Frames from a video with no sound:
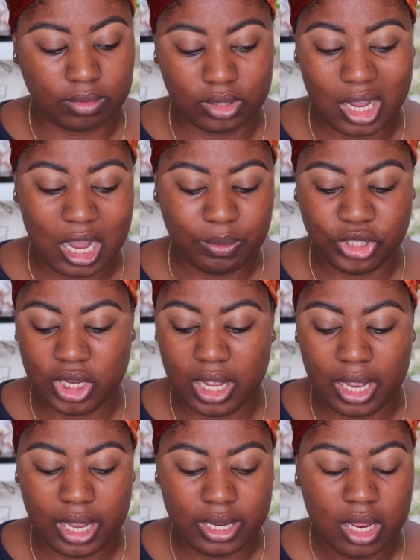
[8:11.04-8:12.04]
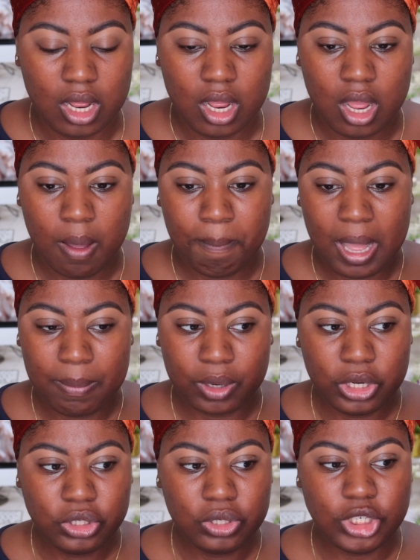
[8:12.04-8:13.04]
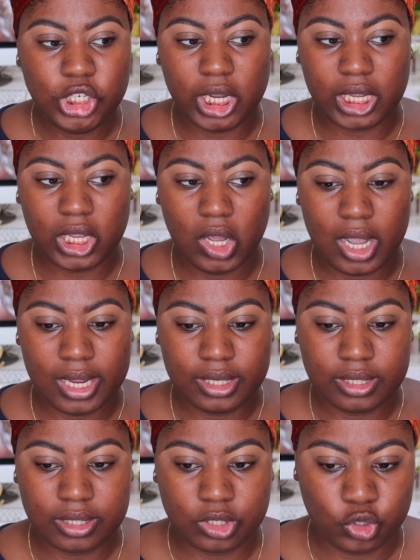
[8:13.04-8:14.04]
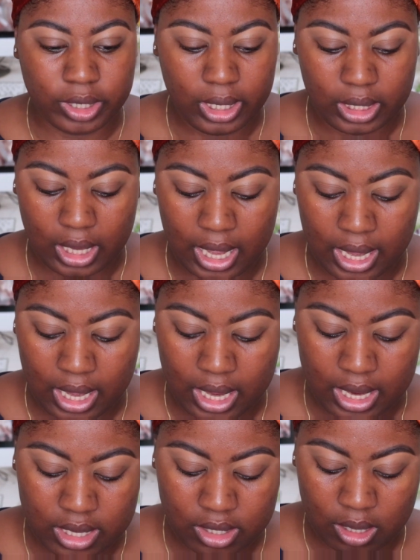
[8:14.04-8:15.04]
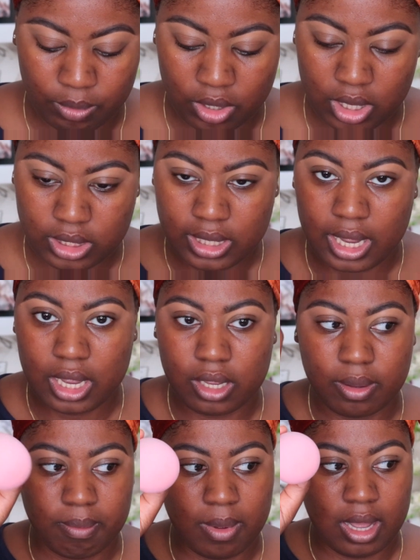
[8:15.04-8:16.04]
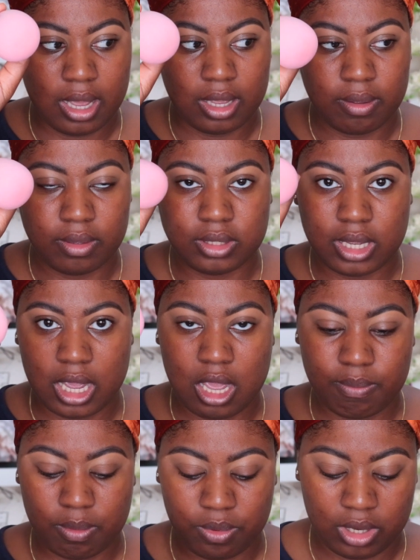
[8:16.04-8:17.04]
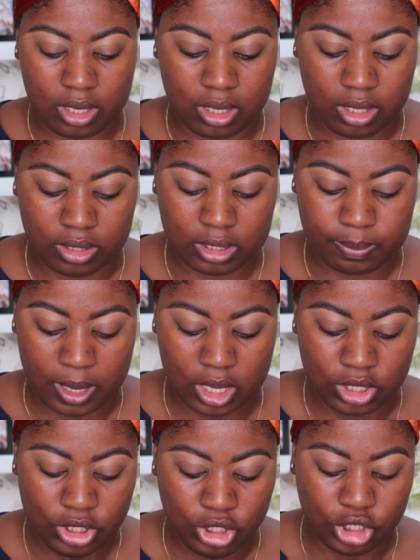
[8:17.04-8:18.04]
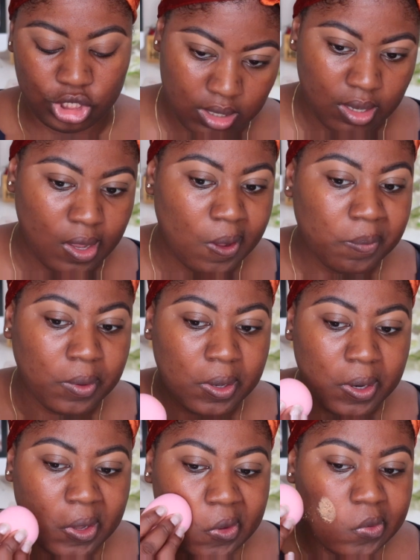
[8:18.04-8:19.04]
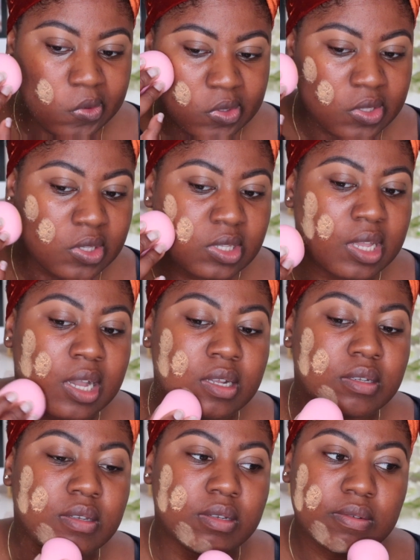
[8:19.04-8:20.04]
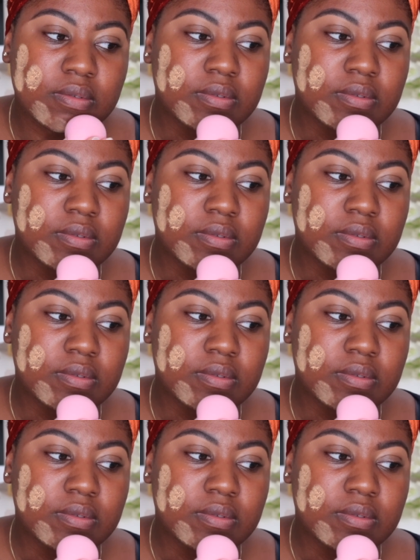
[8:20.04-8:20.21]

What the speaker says: type shade. But I'm going to do Jackie Ina's trick and I'm going to take my damp beauty sponge. I'm going to set